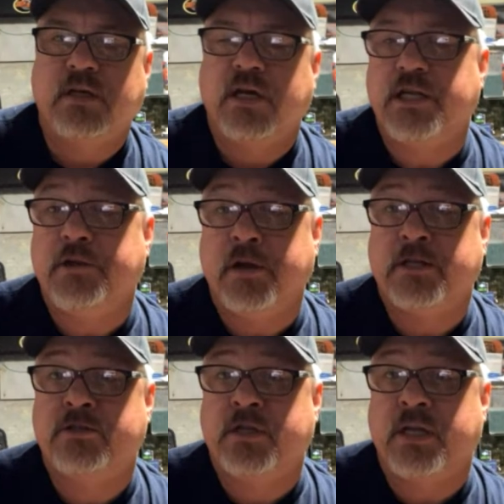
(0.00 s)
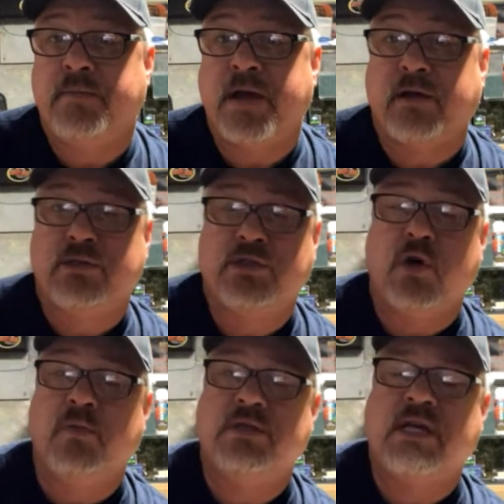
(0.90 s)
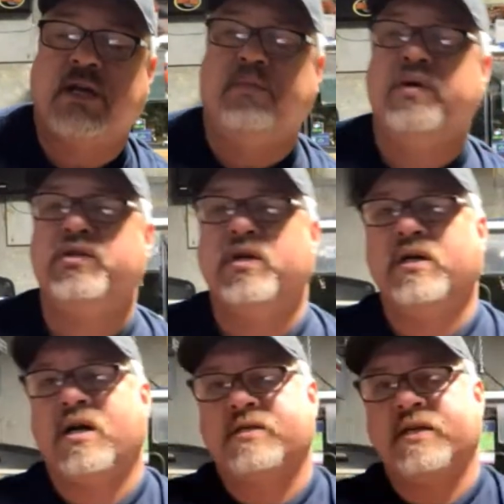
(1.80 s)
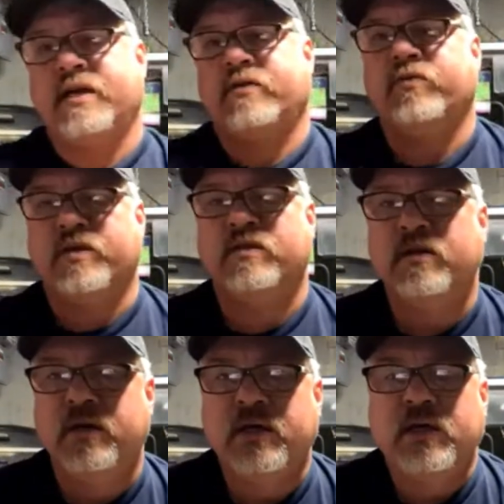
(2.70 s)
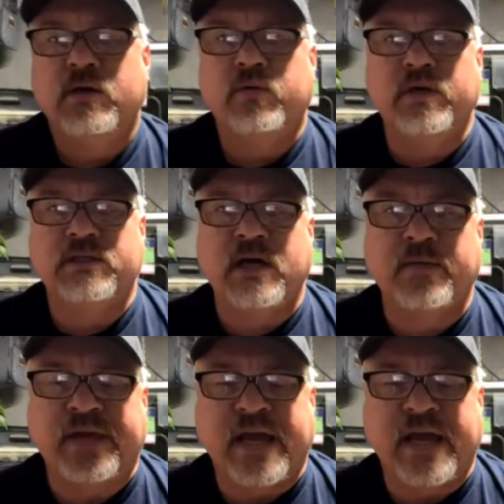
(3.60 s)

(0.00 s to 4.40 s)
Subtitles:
and you're interested in macrostomas, I could put you in contact with Tommy.